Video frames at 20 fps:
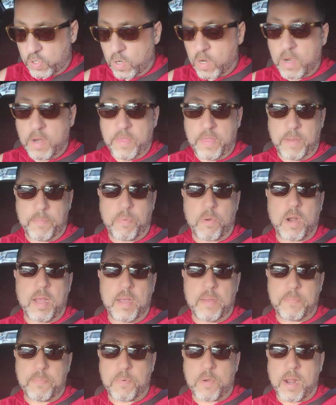And then
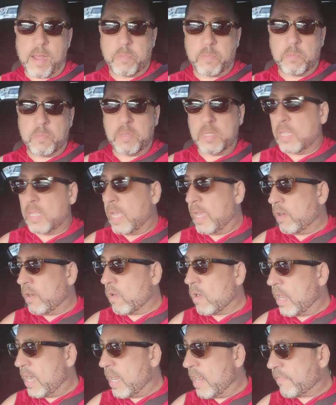probably later
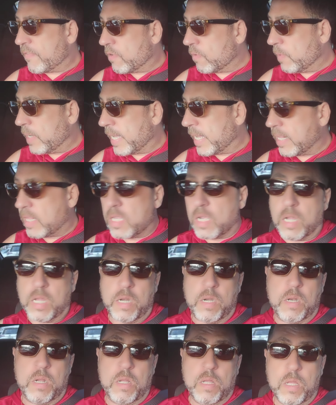on after we get done